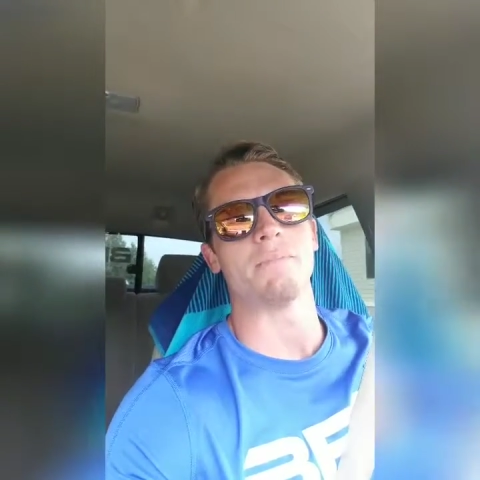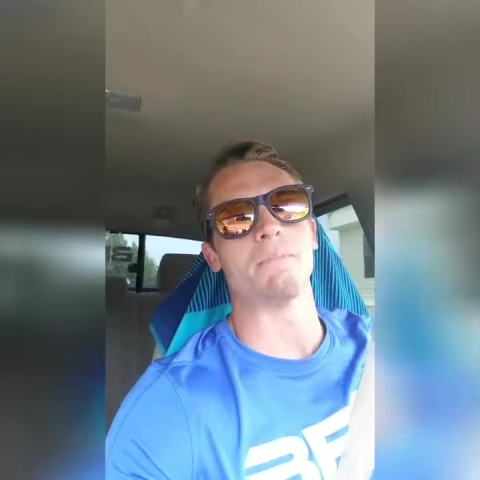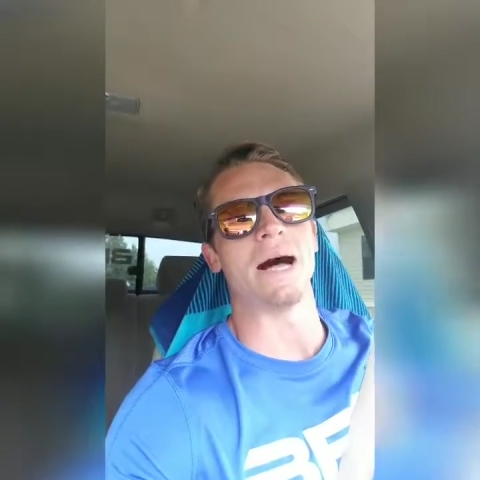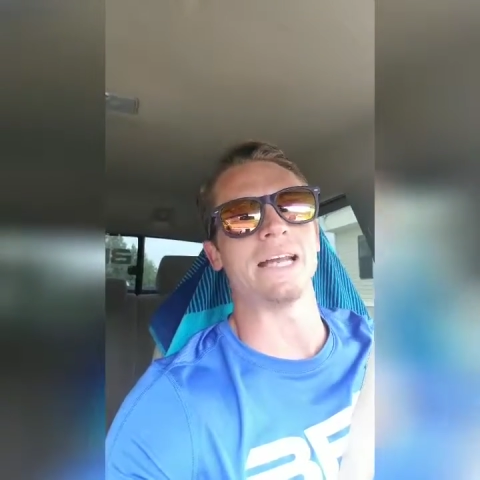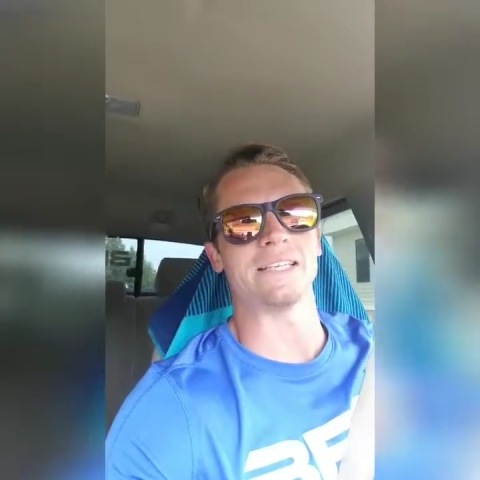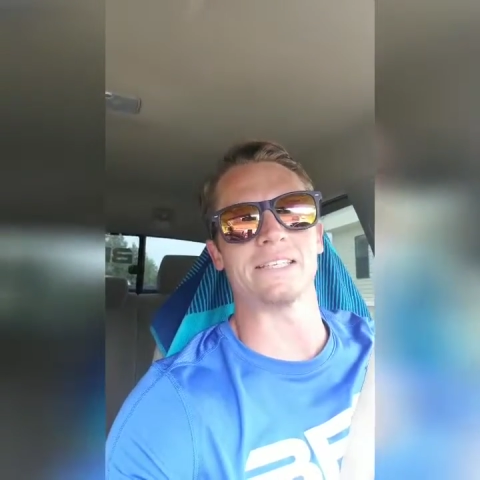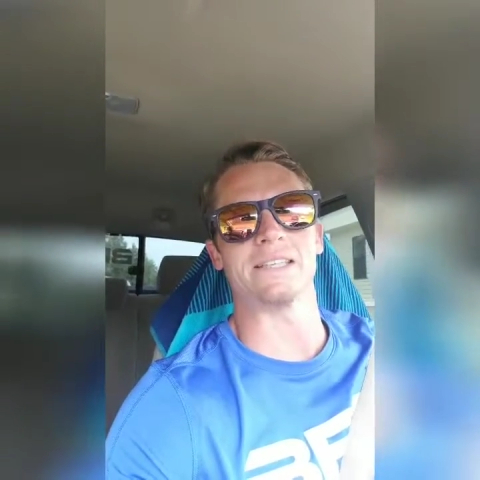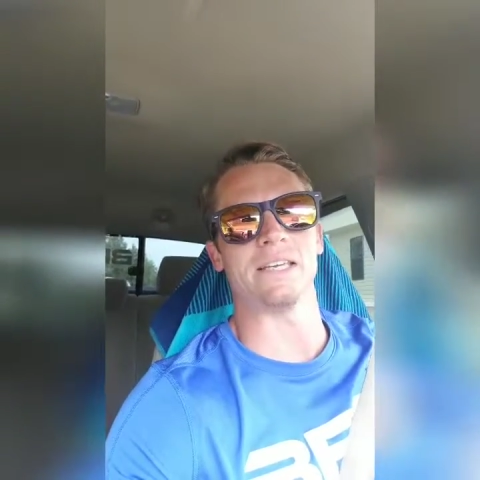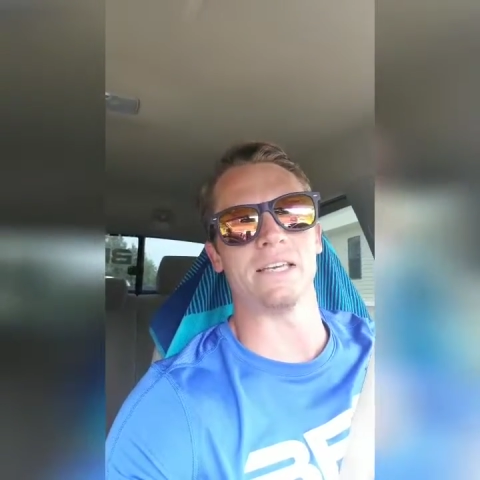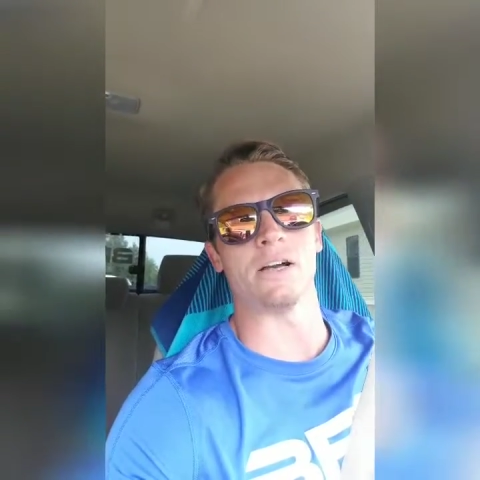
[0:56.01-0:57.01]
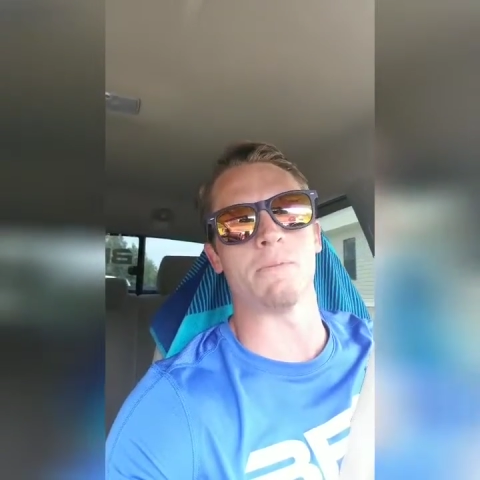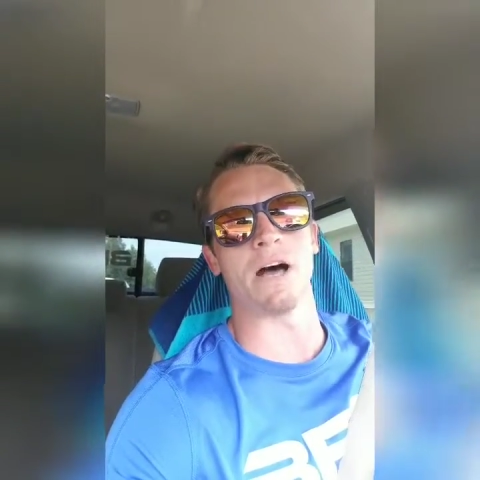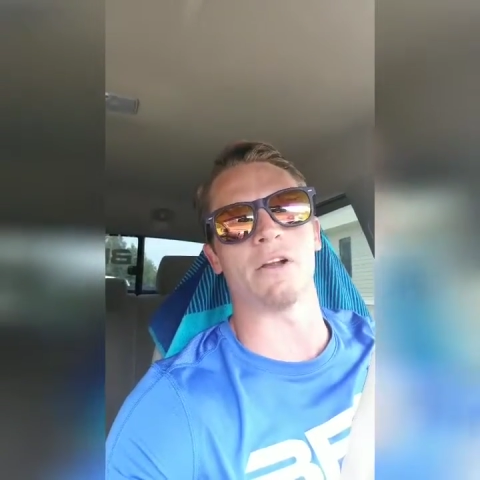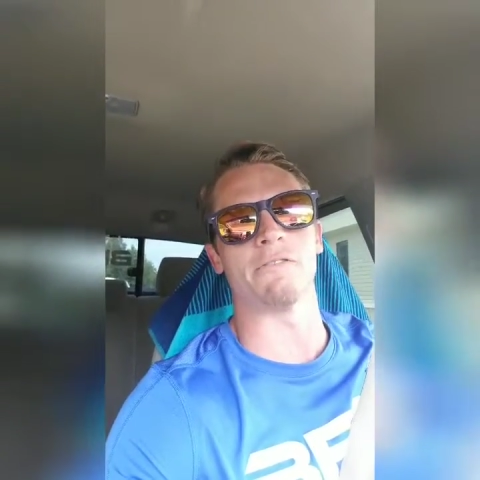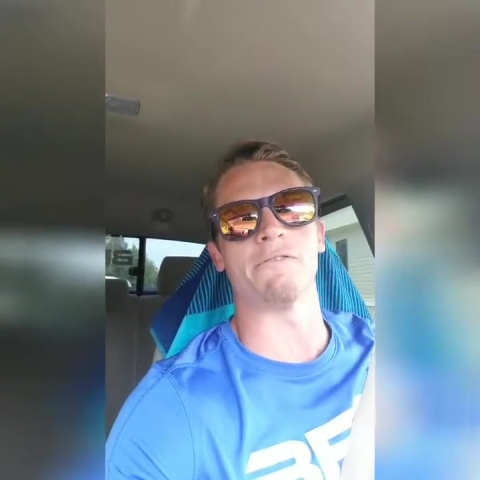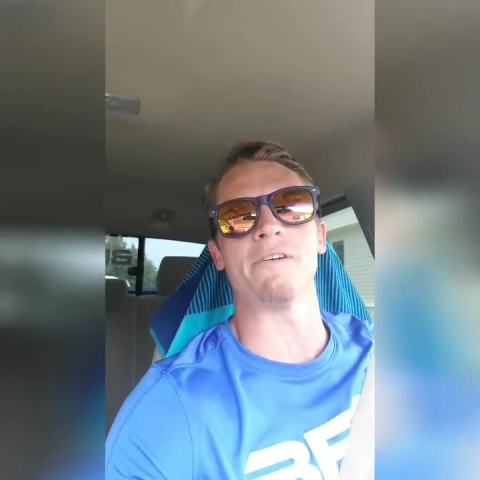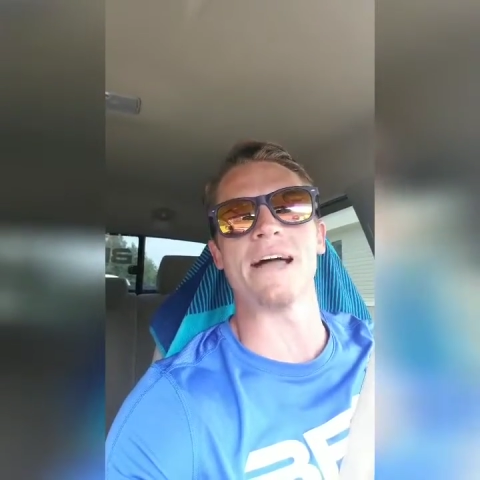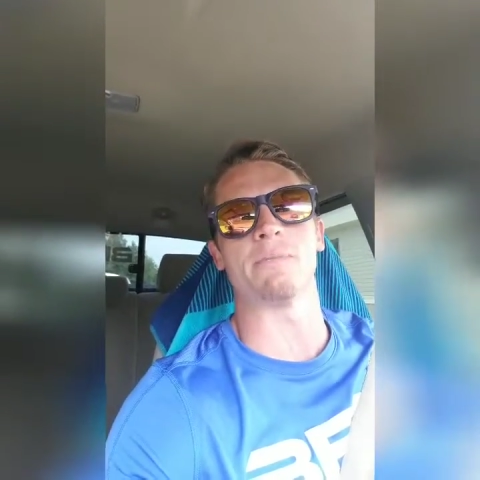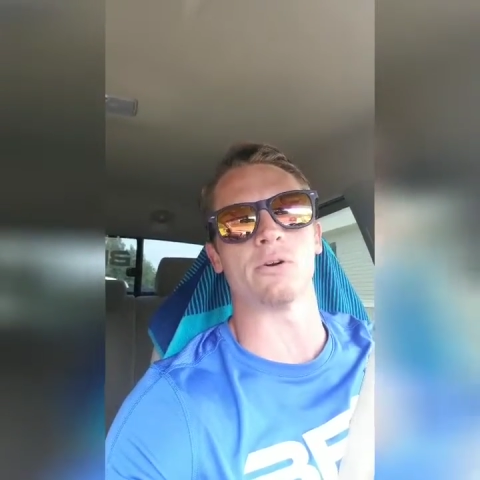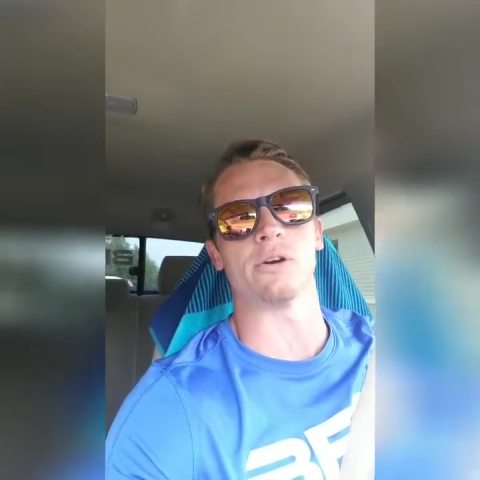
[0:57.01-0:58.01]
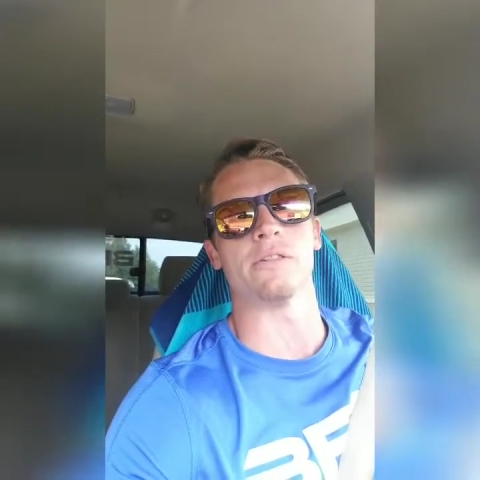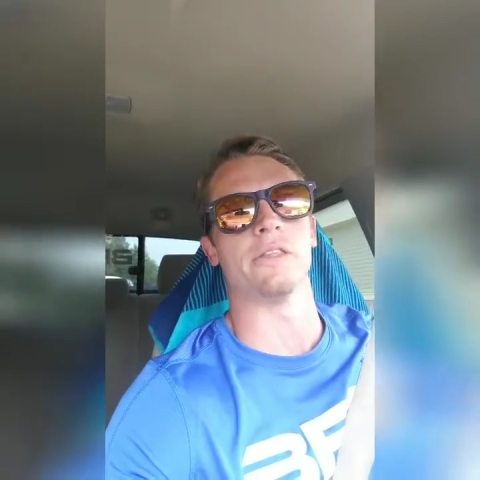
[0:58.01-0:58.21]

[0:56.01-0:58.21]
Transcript: minus the amount of fiber